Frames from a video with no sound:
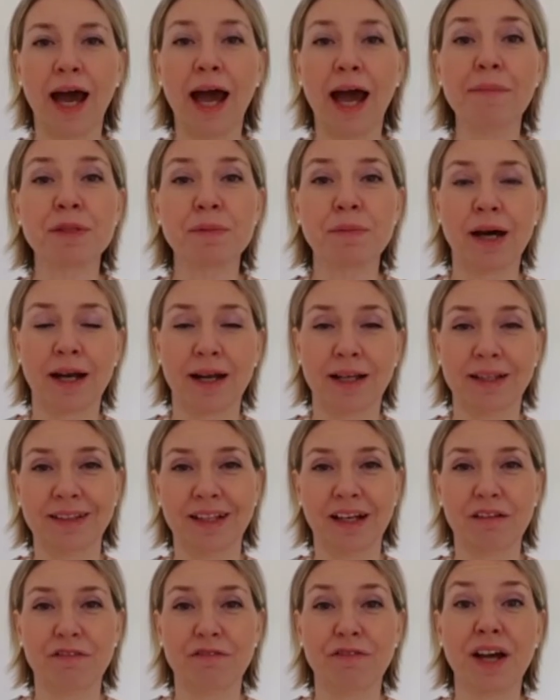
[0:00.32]
I'm
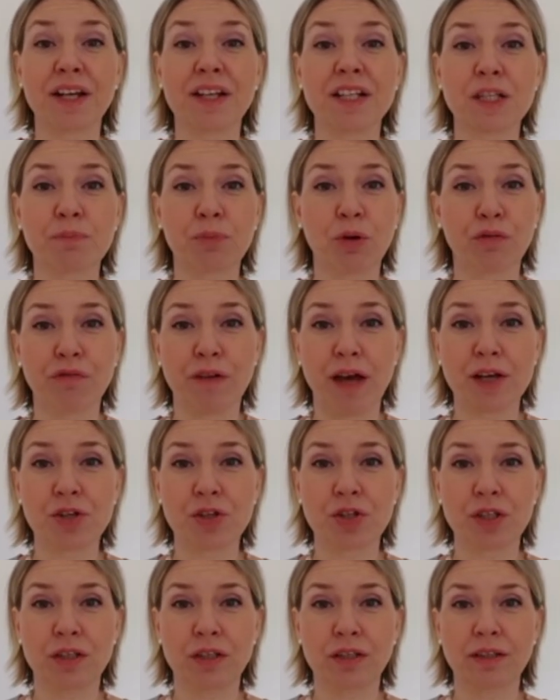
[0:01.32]
Smaranda, finance
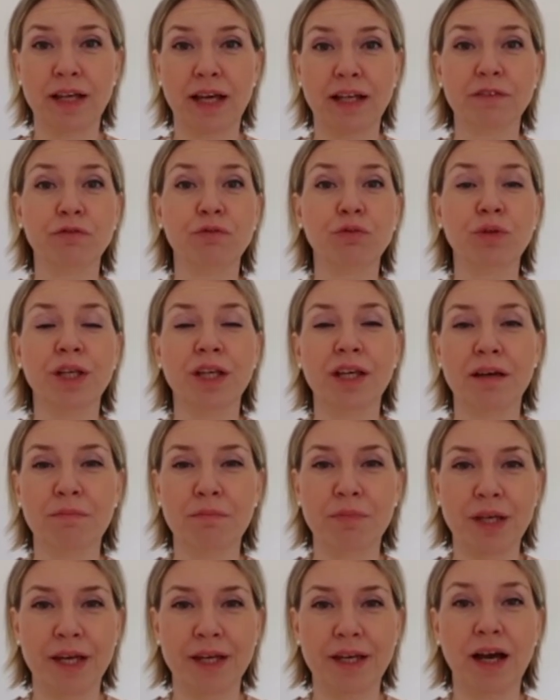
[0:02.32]
professional and WU
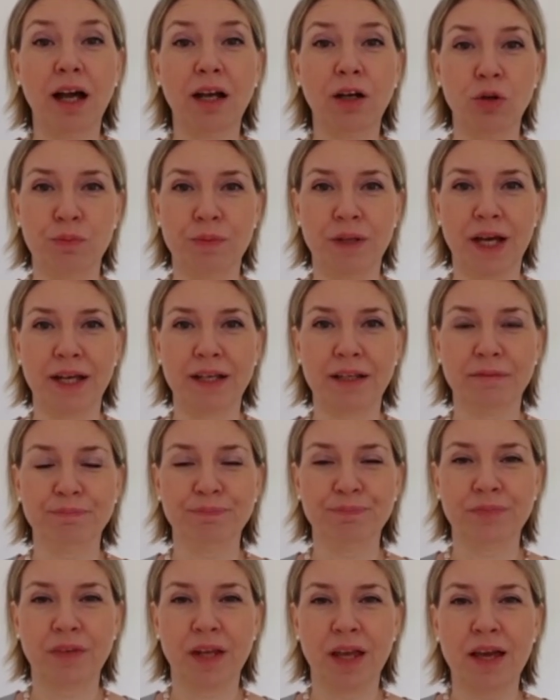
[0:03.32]
MBA alumni.
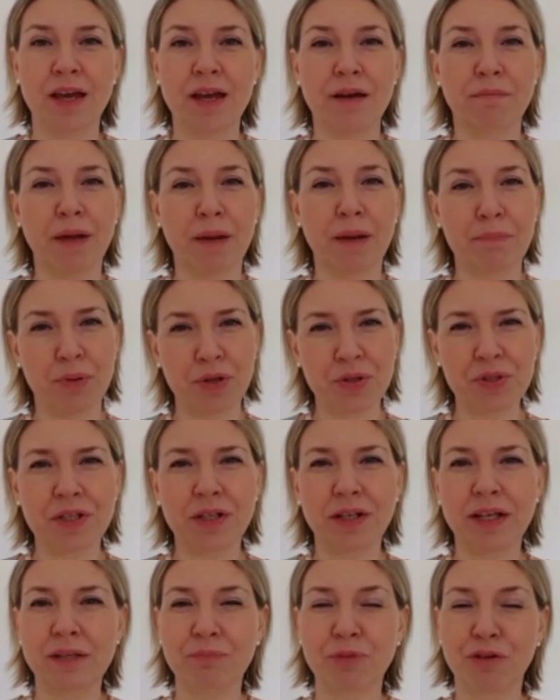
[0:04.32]
My
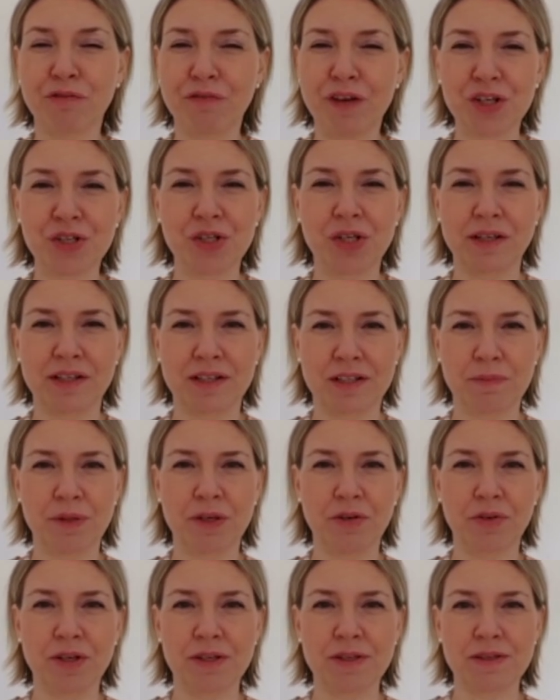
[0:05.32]
personal and professional
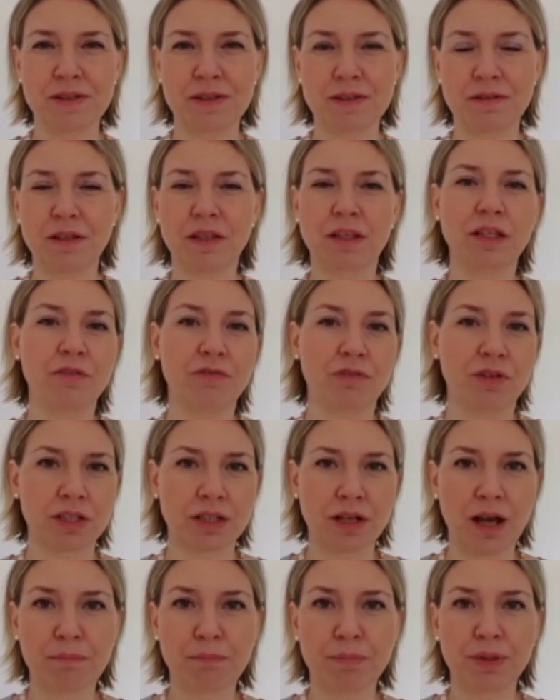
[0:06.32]
experience in different
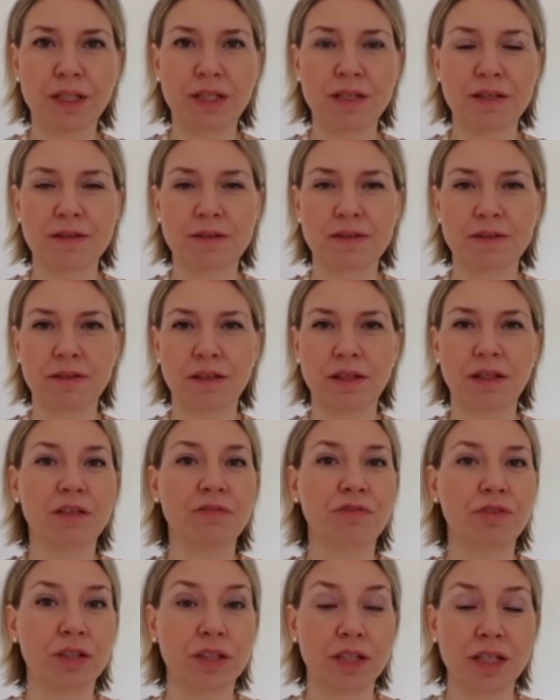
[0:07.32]
companies, in
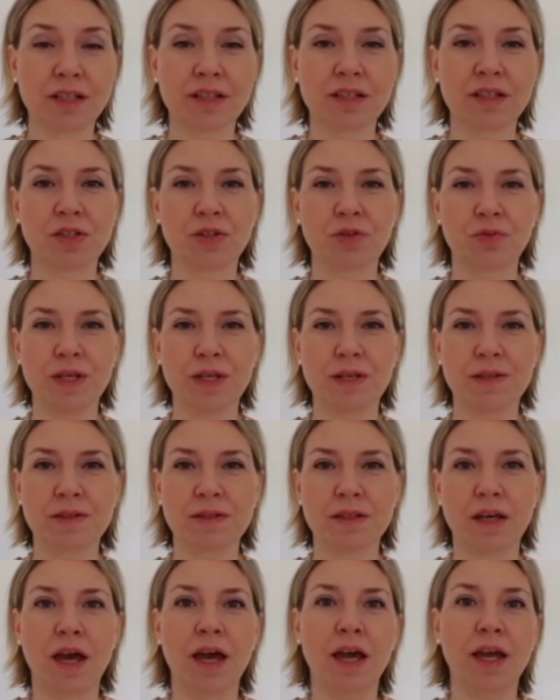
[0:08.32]
different industries,
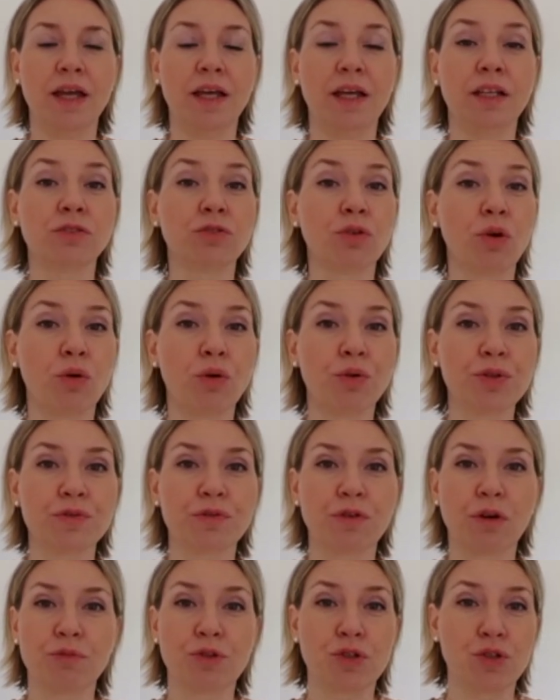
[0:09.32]
in roles
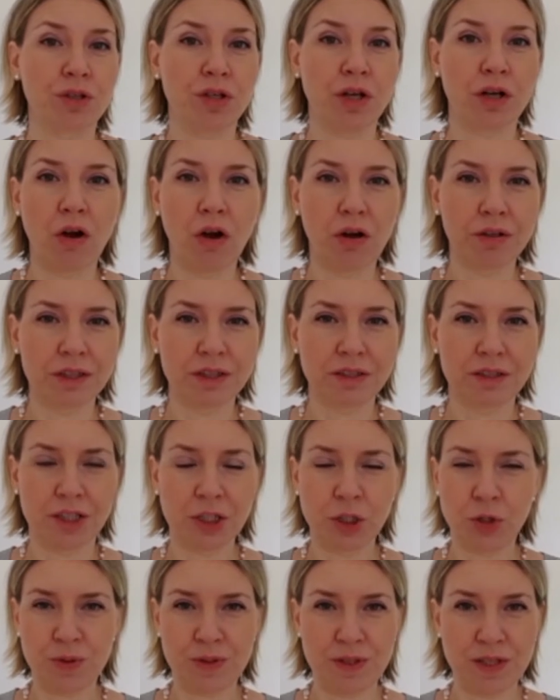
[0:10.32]
from junior auditor
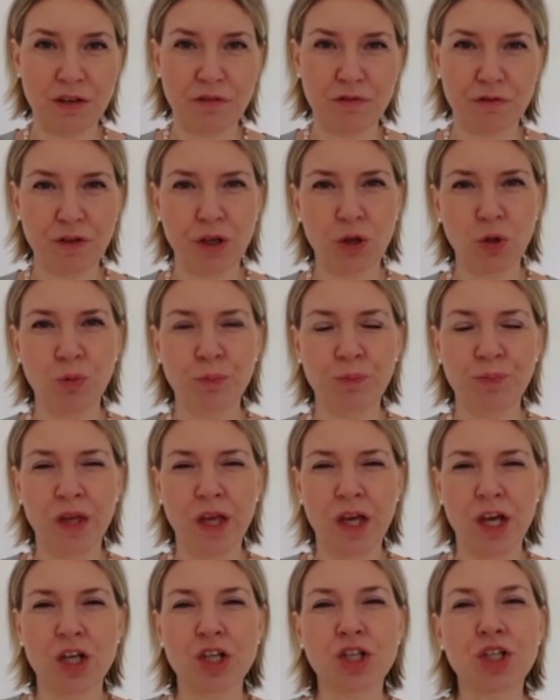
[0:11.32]
to CFO,
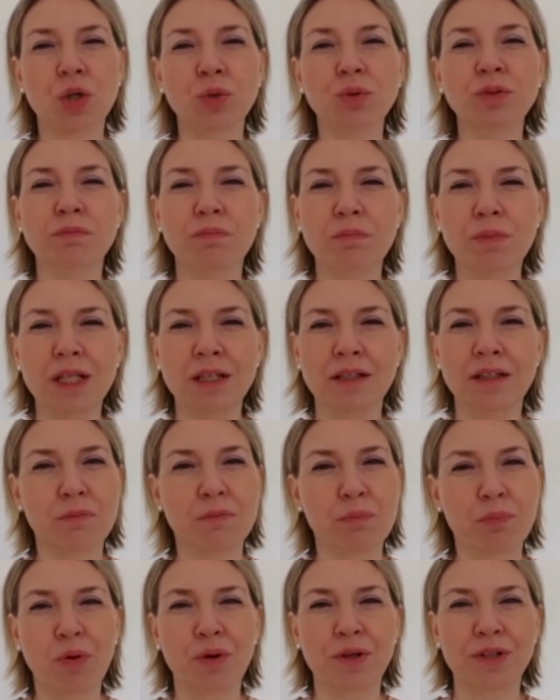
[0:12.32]
showed me the
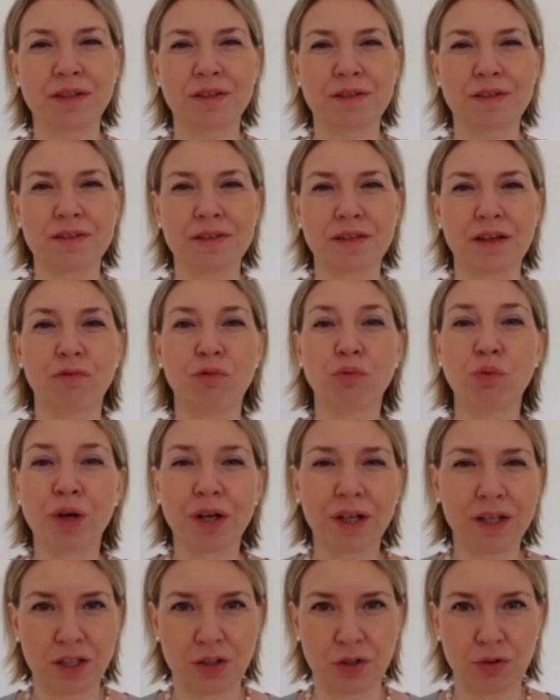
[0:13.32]
importance of
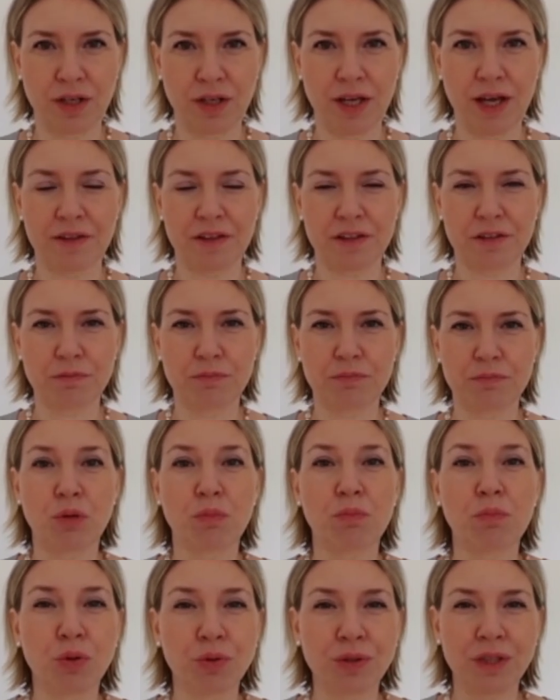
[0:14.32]
working together,
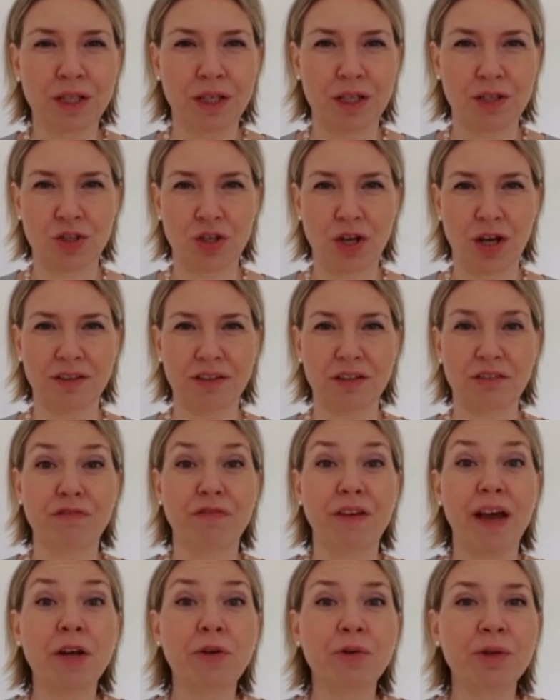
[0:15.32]
promoting each other,
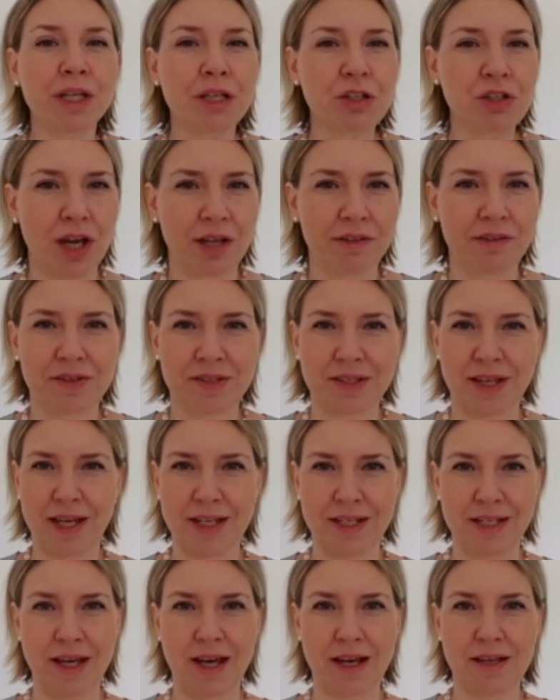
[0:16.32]
valuing each other's
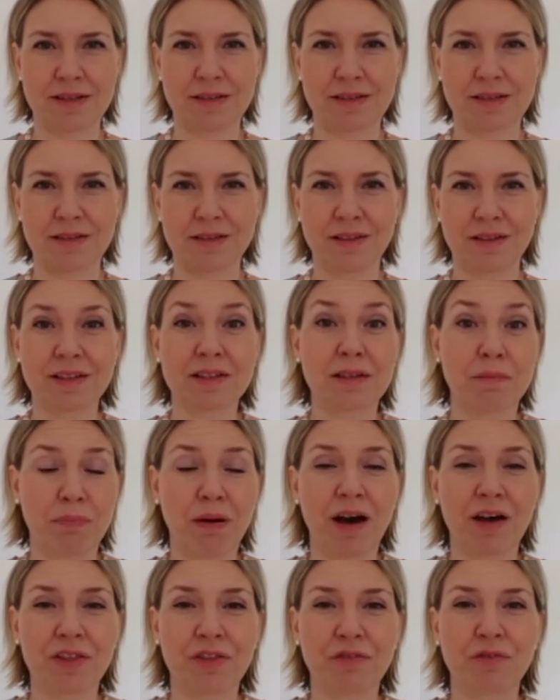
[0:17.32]
ideas as a
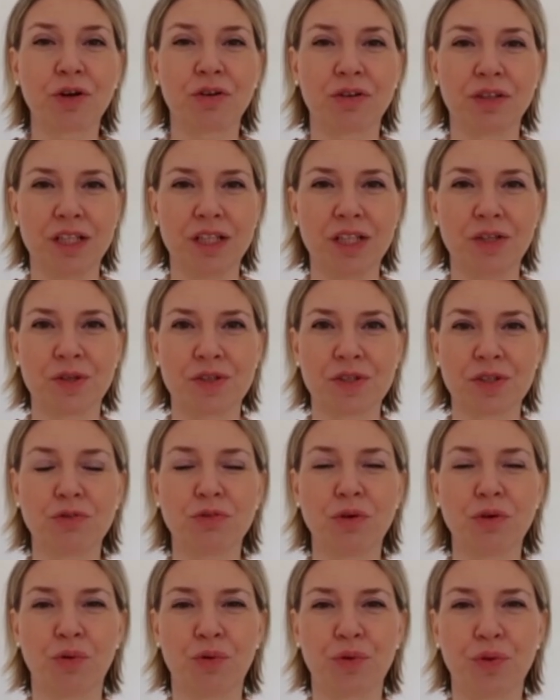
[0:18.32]
path for continuous
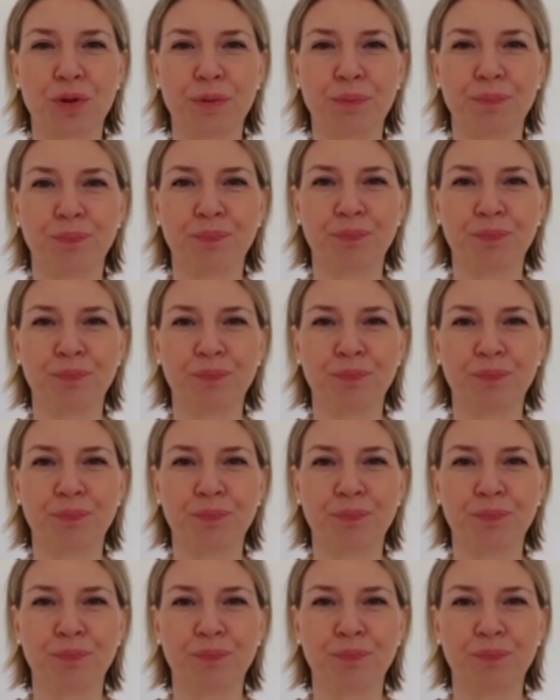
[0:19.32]
growth.